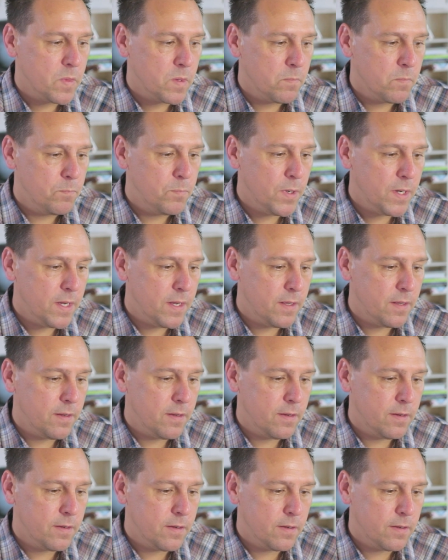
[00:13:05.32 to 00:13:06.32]
But
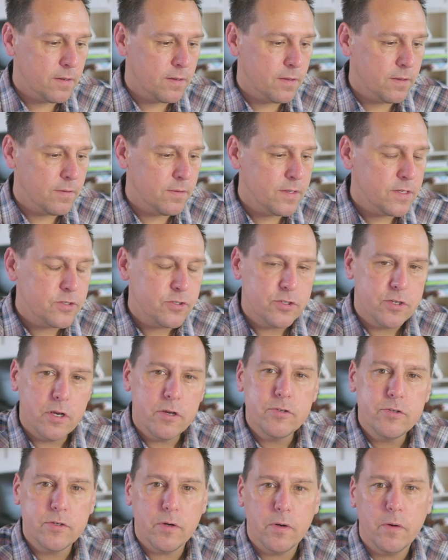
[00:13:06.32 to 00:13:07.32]
this
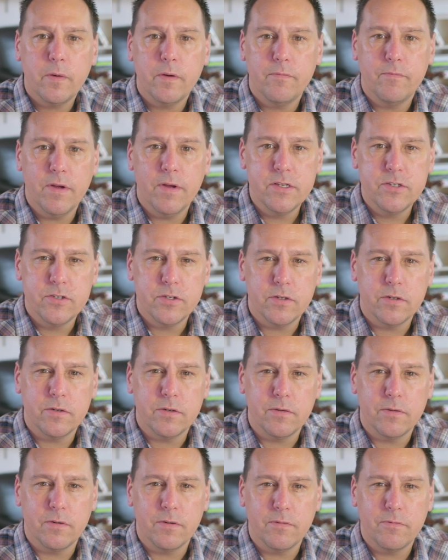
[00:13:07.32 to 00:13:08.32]
choose your own
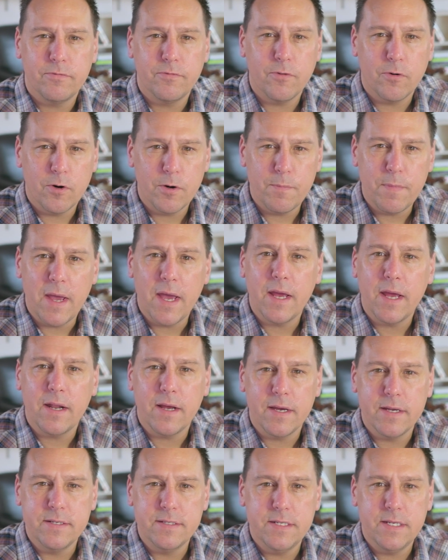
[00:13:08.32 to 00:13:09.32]
adventure format
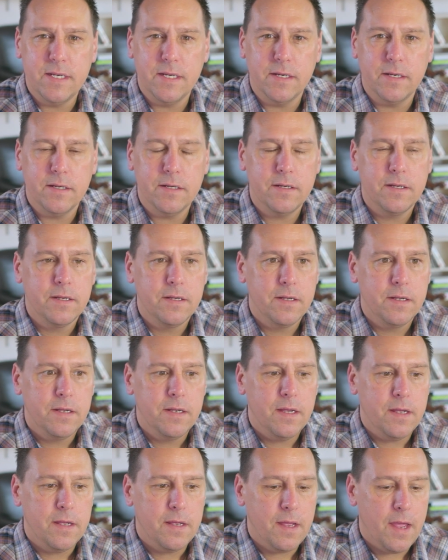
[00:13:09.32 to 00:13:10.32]
idea
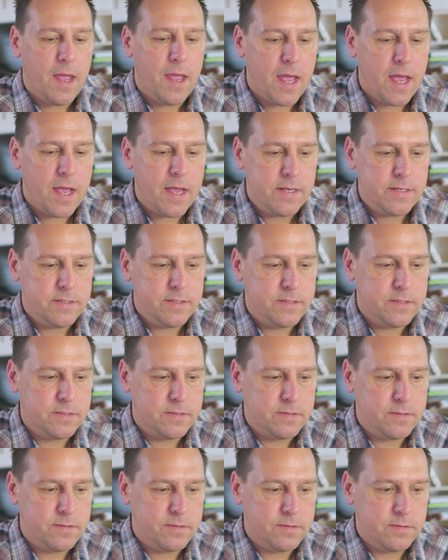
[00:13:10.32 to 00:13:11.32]

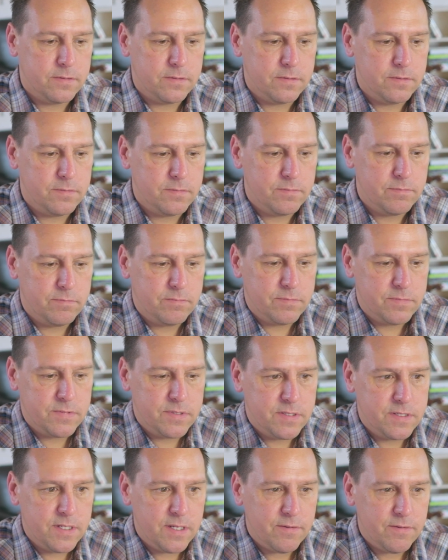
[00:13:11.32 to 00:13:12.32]
has
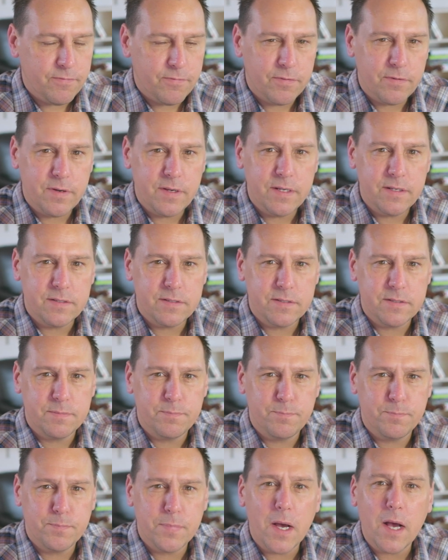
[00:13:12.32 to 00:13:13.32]
different
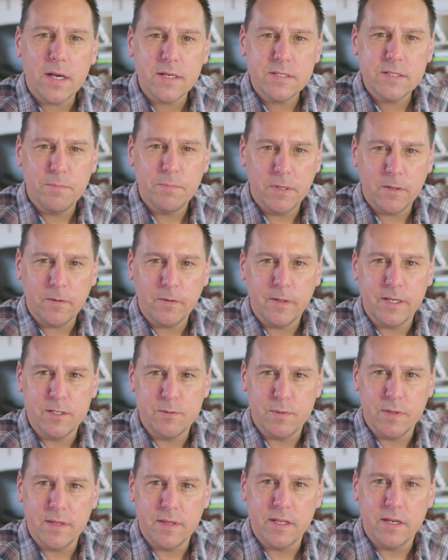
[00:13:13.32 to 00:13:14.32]

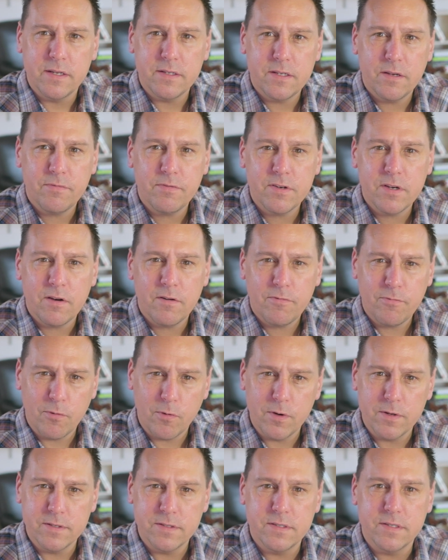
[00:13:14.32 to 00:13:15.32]
possibilities within it, different
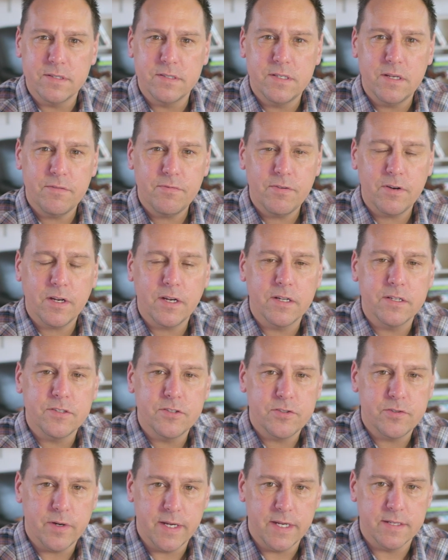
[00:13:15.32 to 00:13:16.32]
affordances, different
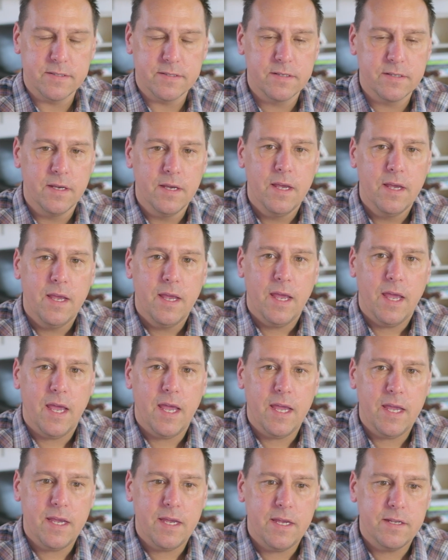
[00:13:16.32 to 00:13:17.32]
constraints,
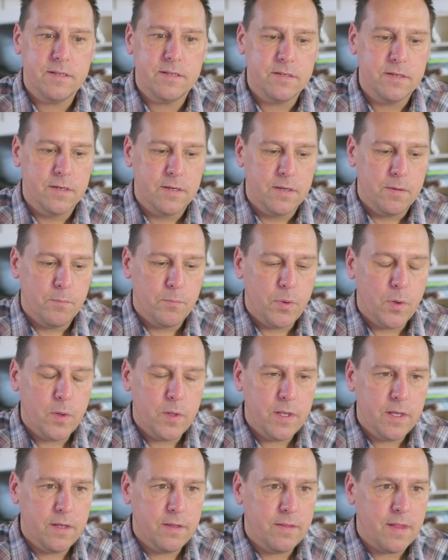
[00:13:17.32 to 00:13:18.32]
and
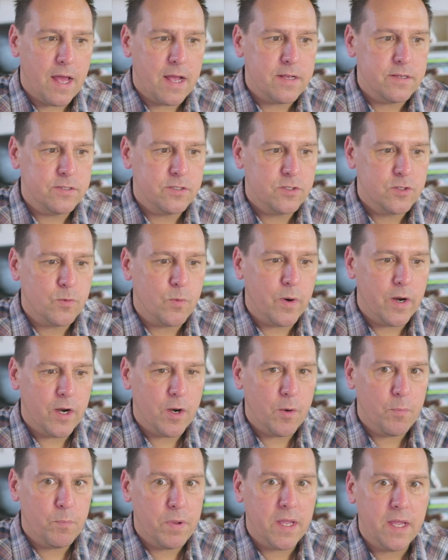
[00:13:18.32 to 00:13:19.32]
putting that
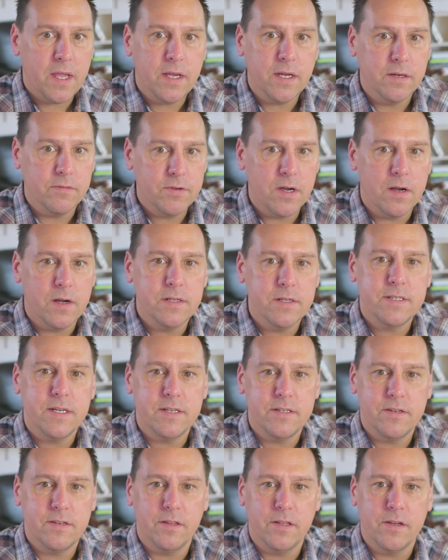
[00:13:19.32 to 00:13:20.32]
square peg of
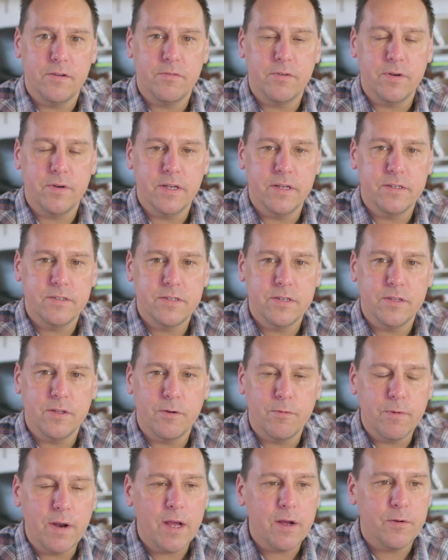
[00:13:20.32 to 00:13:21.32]
content delivery into
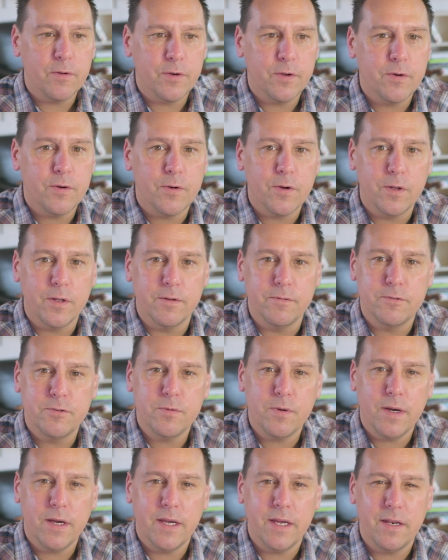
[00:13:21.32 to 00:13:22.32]
the round hole of
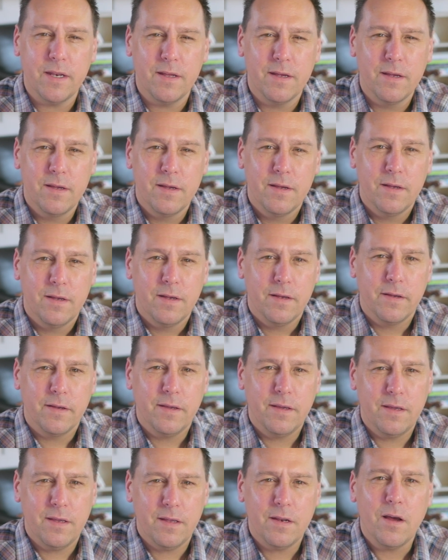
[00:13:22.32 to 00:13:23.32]
Twine
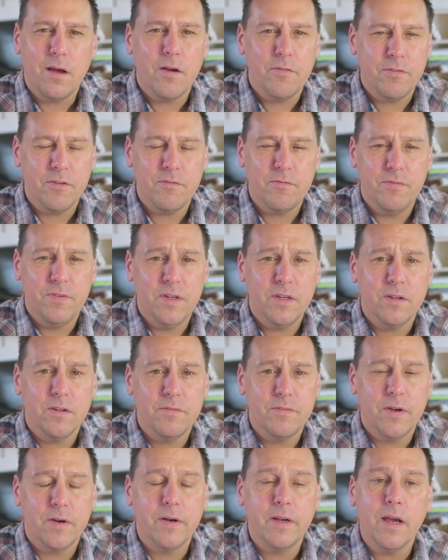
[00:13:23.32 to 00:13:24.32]
can often feel
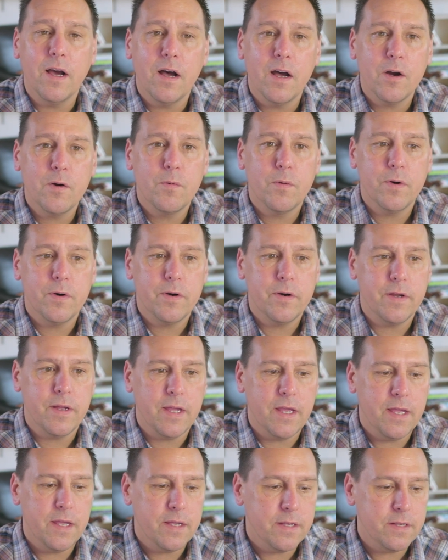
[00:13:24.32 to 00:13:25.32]
very awkward,
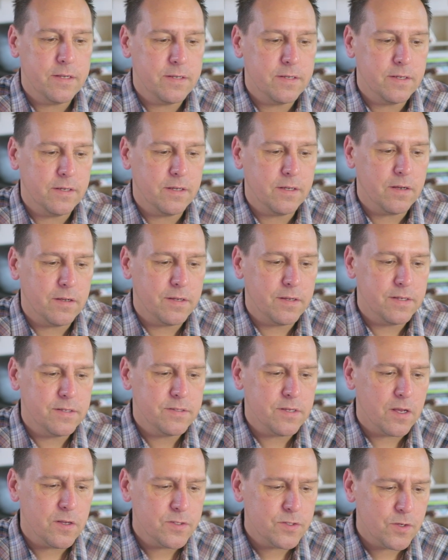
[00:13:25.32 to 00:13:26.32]
and
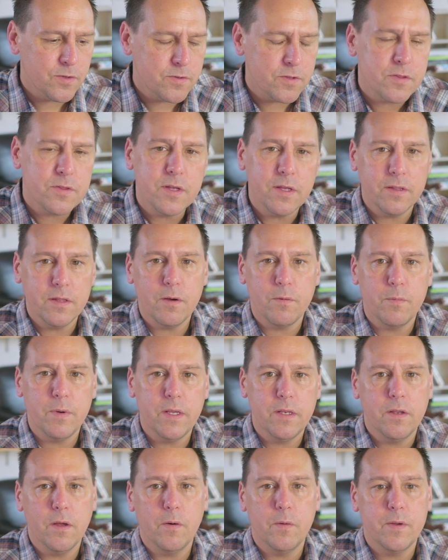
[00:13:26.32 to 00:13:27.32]
is also the thing that
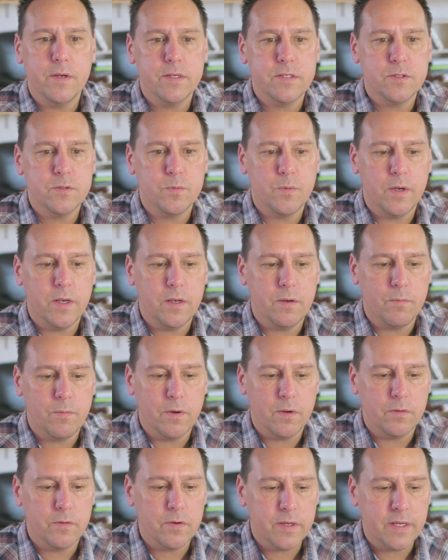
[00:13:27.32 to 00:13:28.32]
we notice when
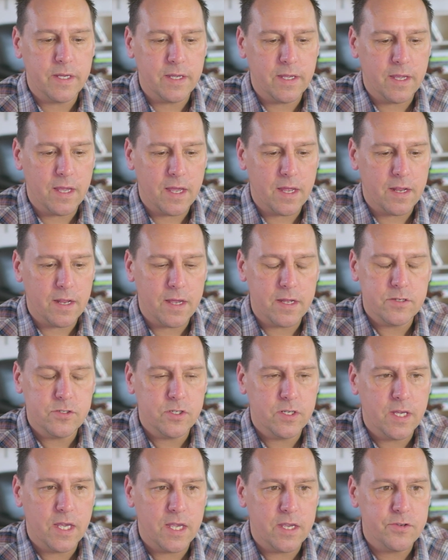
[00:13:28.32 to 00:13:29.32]
we're looking at
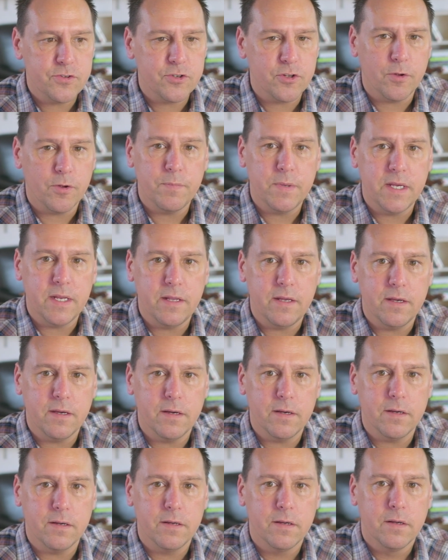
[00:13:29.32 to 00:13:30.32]
educational media,